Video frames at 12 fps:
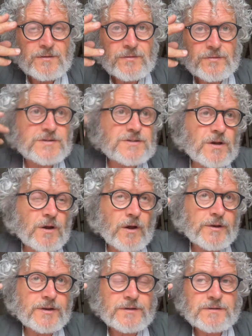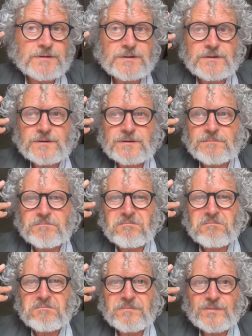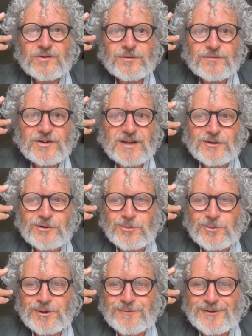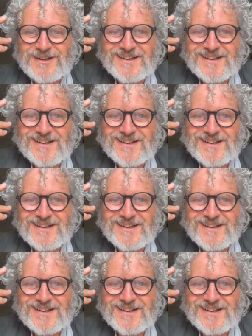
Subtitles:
discarnate, is the sort of technical word for it.